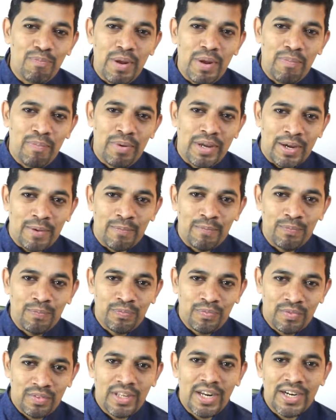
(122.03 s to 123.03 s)
PPM,
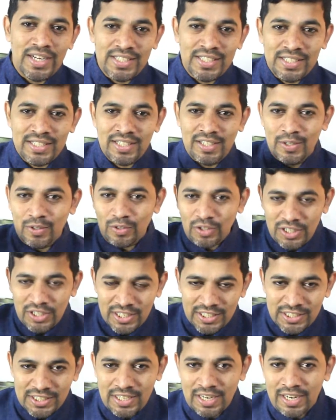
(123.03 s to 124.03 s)
that is the
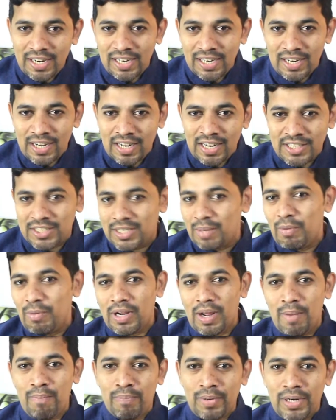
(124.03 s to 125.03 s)
external customer
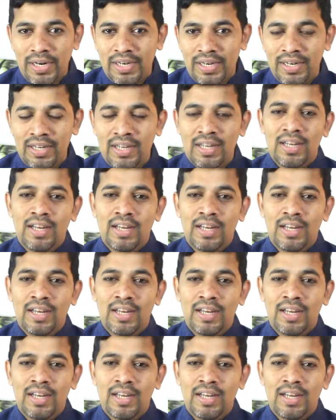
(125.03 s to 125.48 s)
complaint,